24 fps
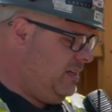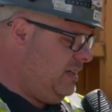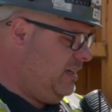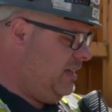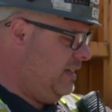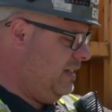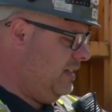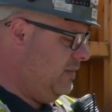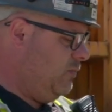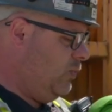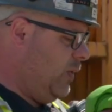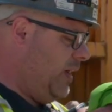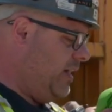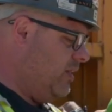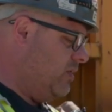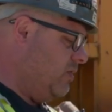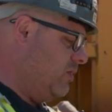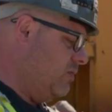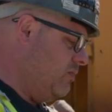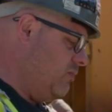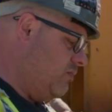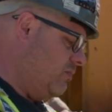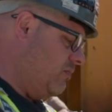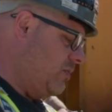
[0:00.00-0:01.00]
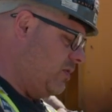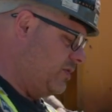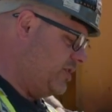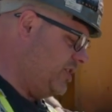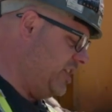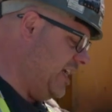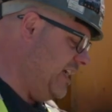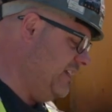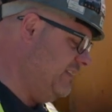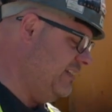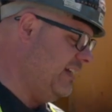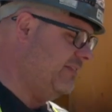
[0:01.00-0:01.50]
Wire or
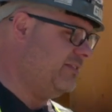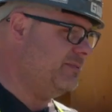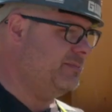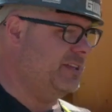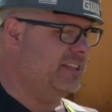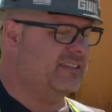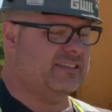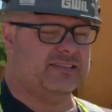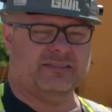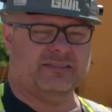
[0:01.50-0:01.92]
chains have to be